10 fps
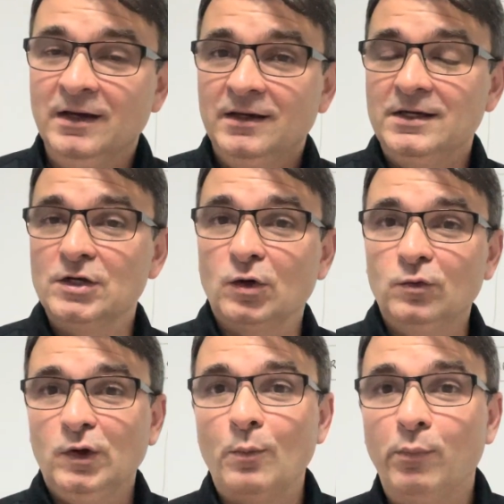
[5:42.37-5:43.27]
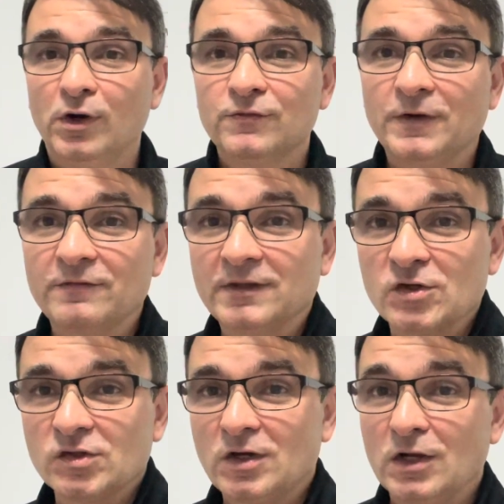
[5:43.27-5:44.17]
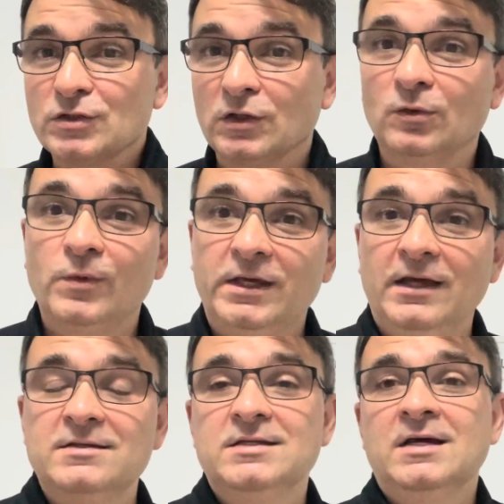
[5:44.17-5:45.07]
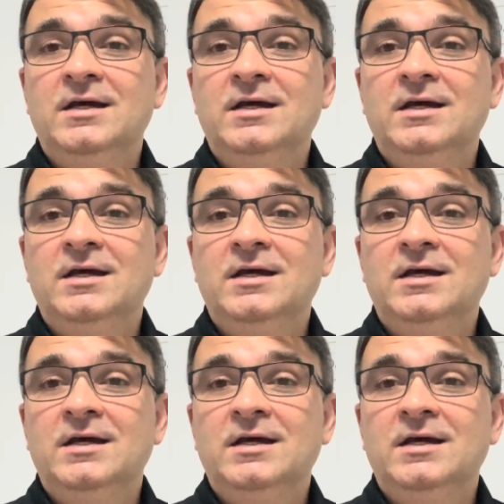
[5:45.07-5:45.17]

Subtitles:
burn $5,000 on a weekend,